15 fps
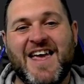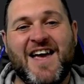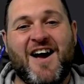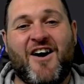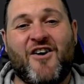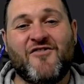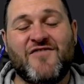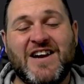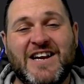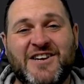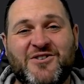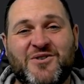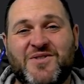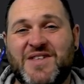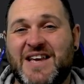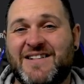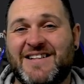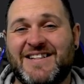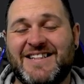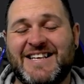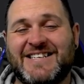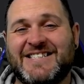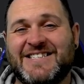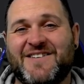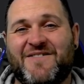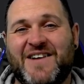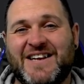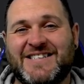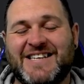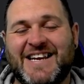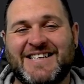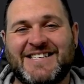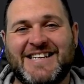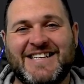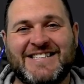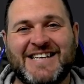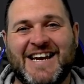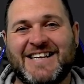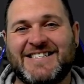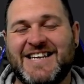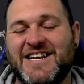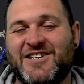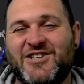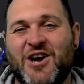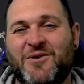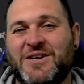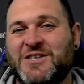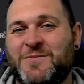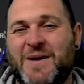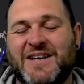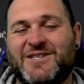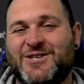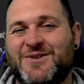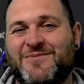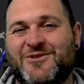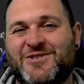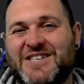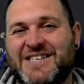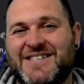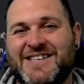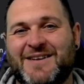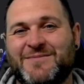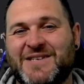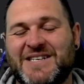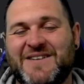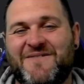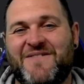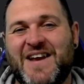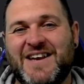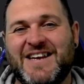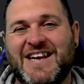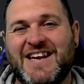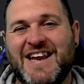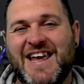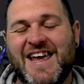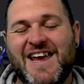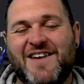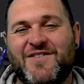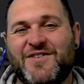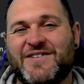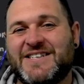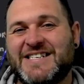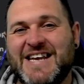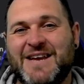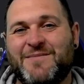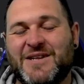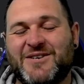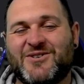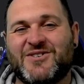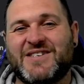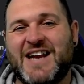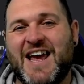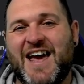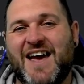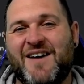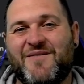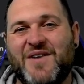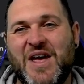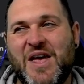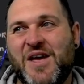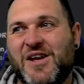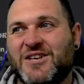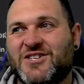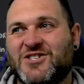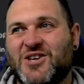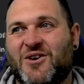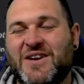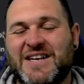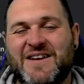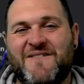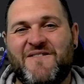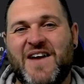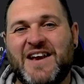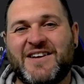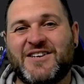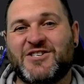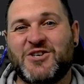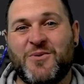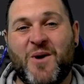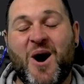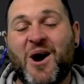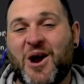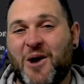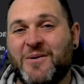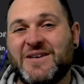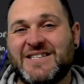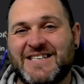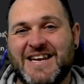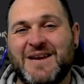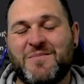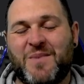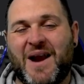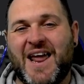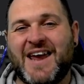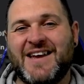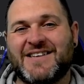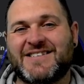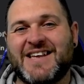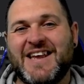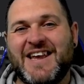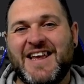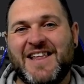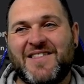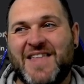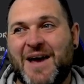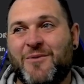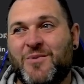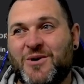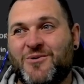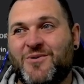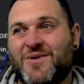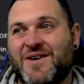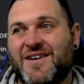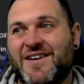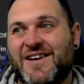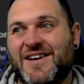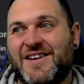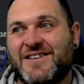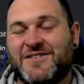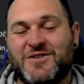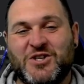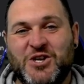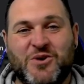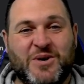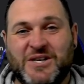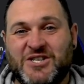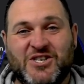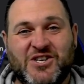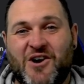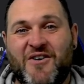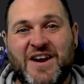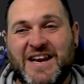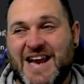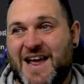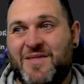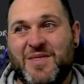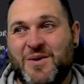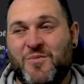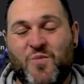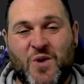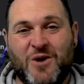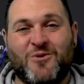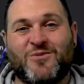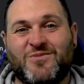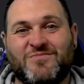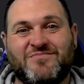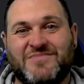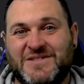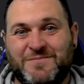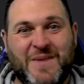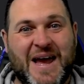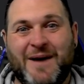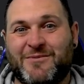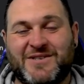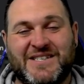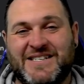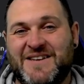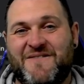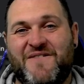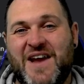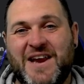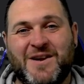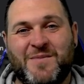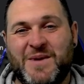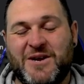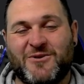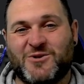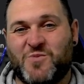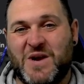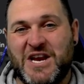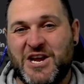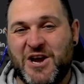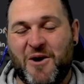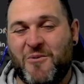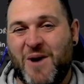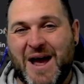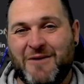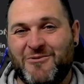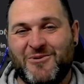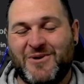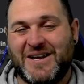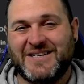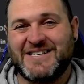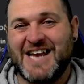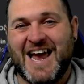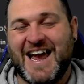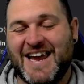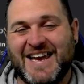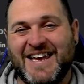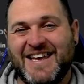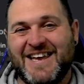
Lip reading: I really do think that this is a fantastic tactic. Don't expect too much in terms of defending. If you're a team that doesn't have solid defenders, you are going to need players that you can sign and that will be able to defend, because when you go out attack,